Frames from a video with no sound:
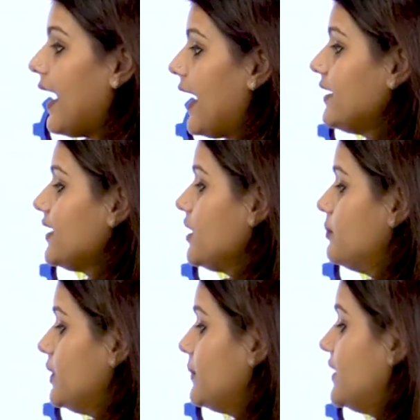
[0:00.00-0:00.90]
and
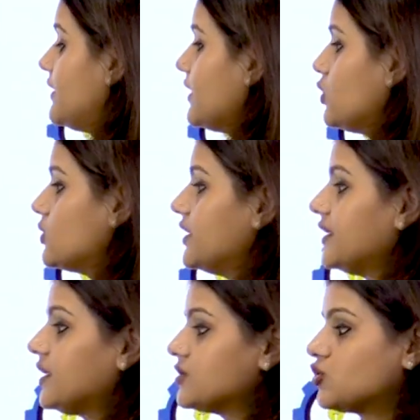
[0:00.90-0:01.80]
implementing
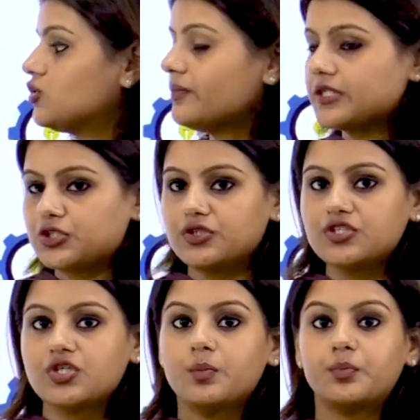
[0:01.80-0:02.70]
quality control
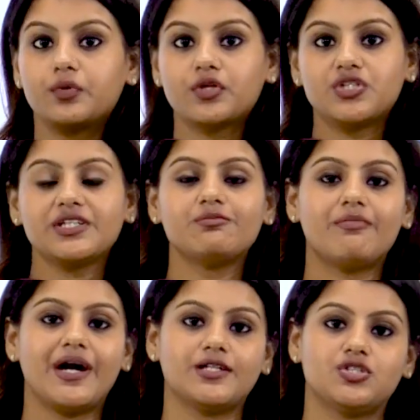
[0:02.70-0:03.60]
measures, project
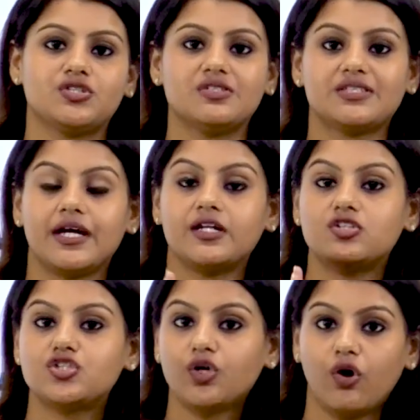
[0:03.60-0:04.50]
managers
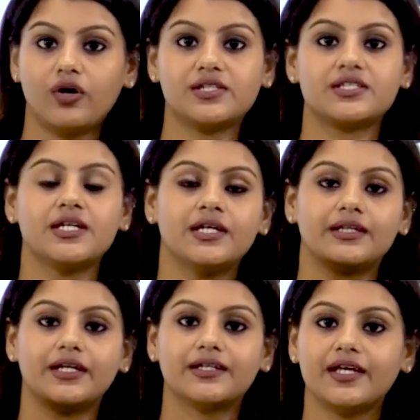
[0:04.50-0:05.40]
ensures
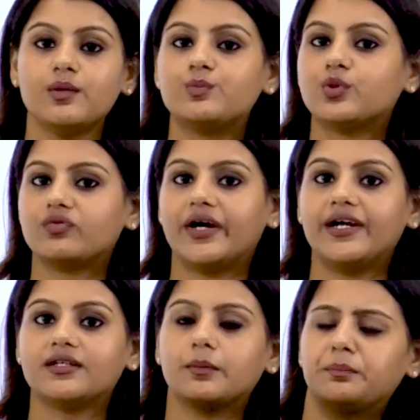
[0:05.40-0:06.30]
that they
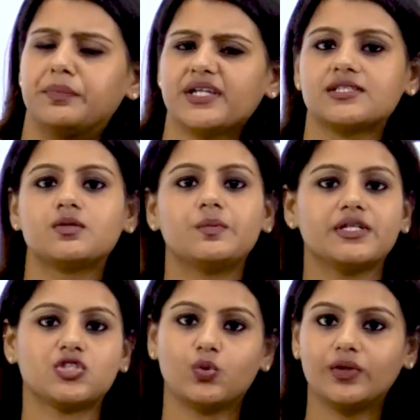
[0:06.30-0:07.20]
provide the
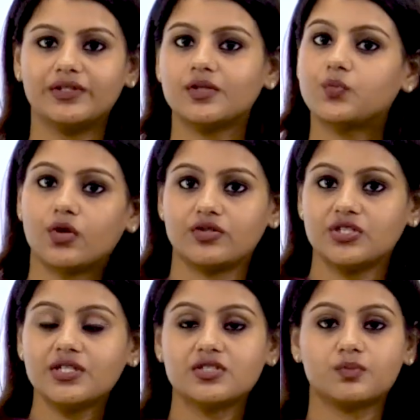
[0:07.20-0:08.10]
best quality
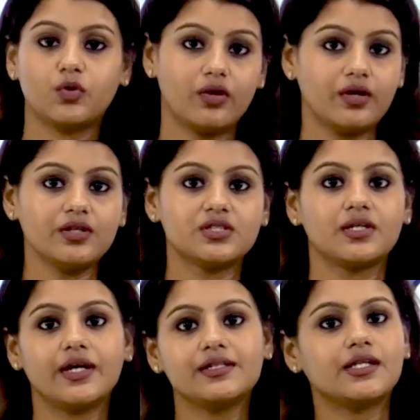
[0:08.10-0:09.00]
products
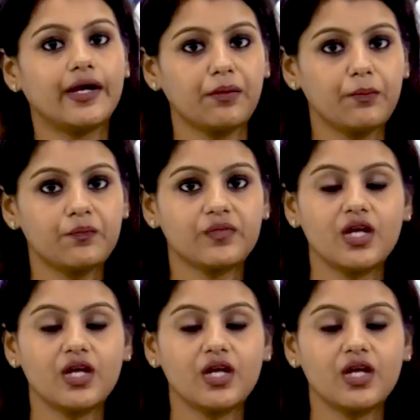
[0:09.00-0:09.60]
in time.